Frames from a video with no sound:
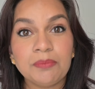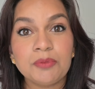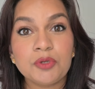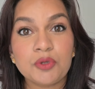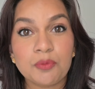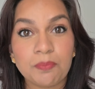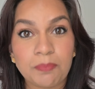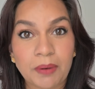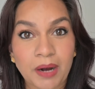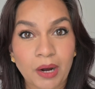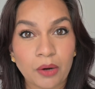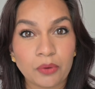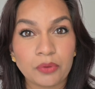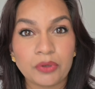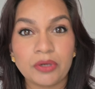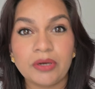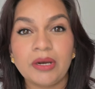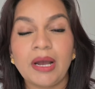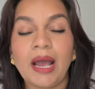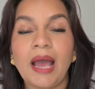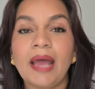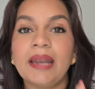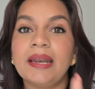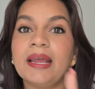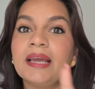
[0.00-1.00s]
to
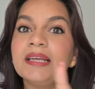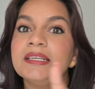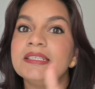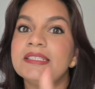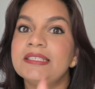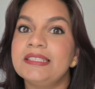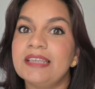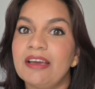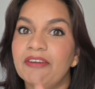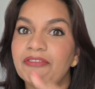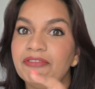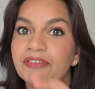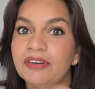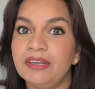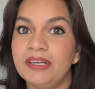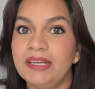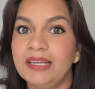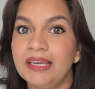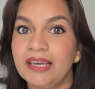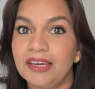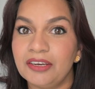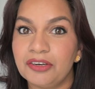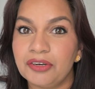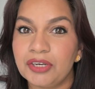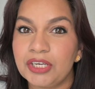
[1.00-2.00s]
powder and I
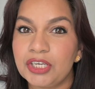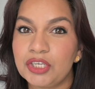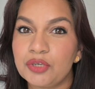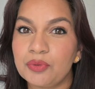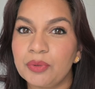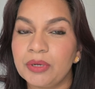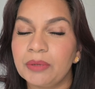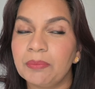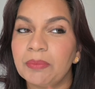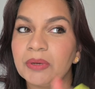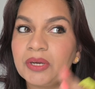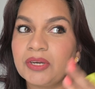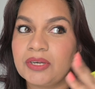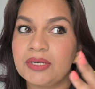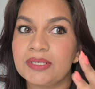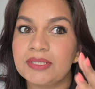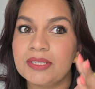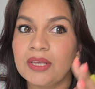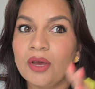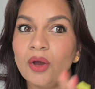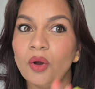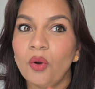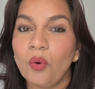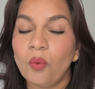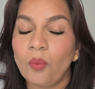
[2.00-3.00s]
definitely agree to it because
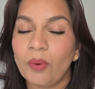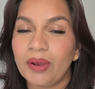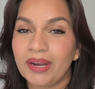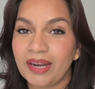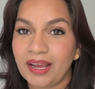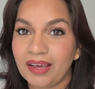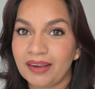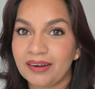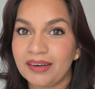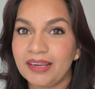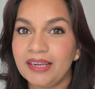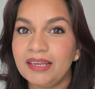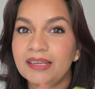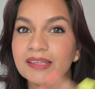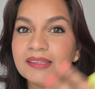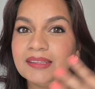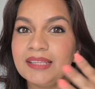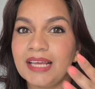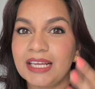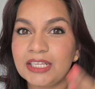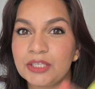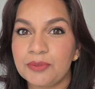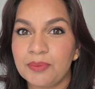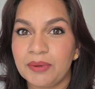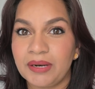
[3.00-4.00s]
when I read it,
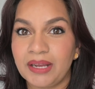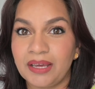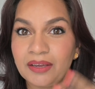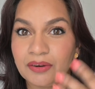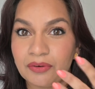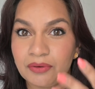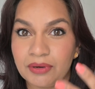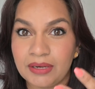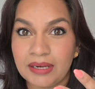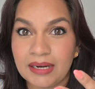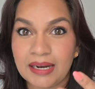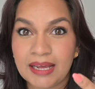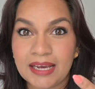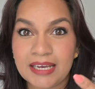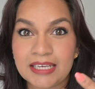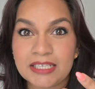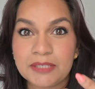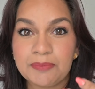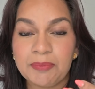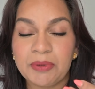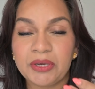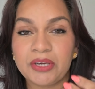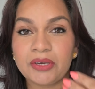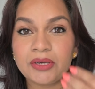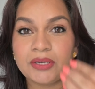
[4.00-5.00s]
that's when I
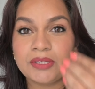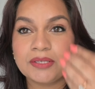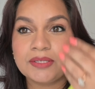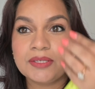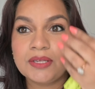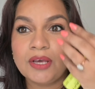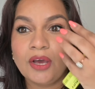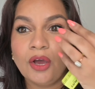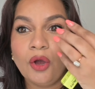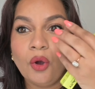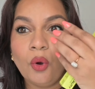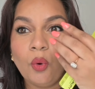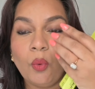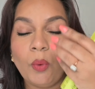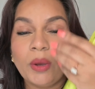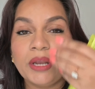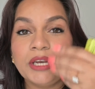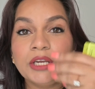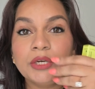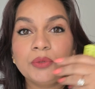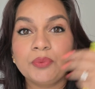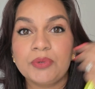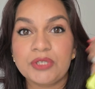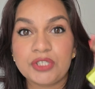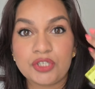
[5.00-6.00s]
realized, because when
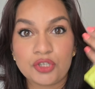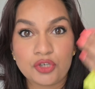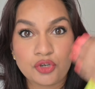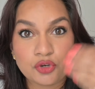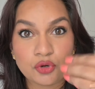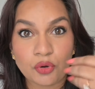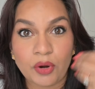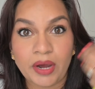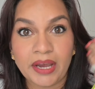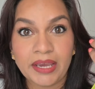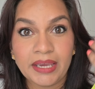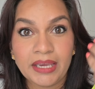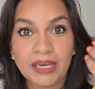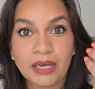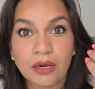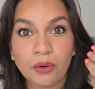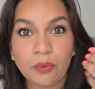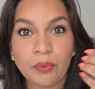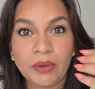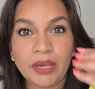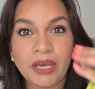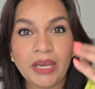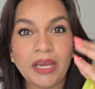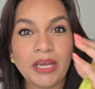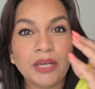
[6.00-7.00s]
it was drying
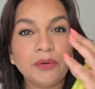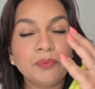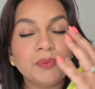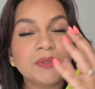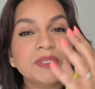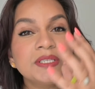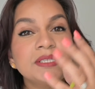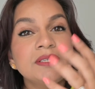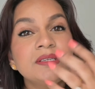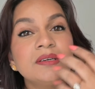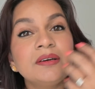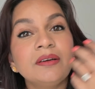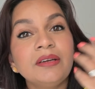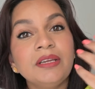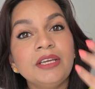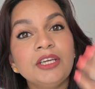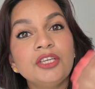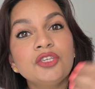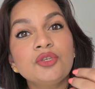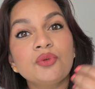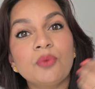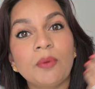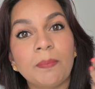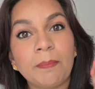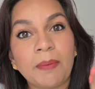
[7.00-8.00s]
away, it was turning
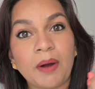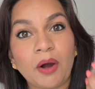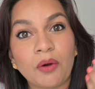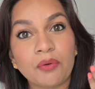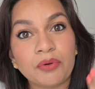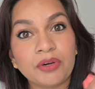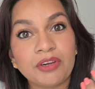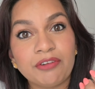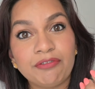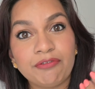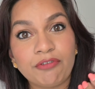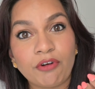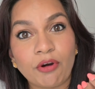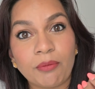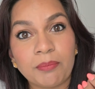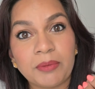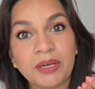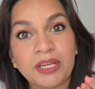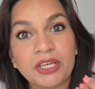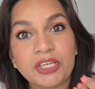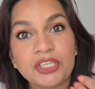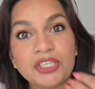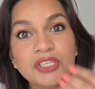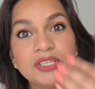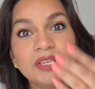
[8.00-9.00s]
into a powdery
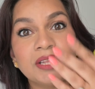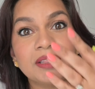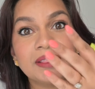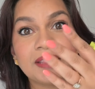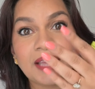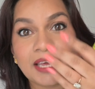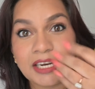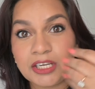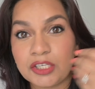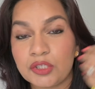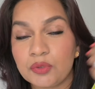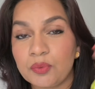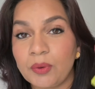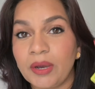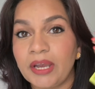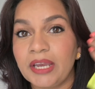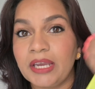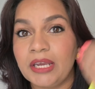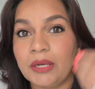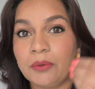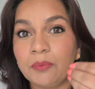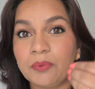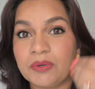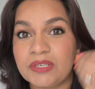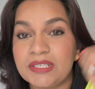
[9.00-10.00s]
formulation, and that is why
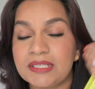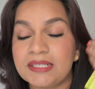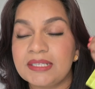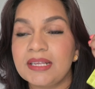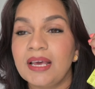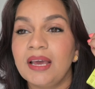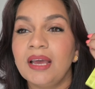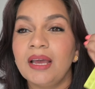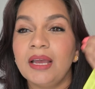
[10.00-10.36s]
it was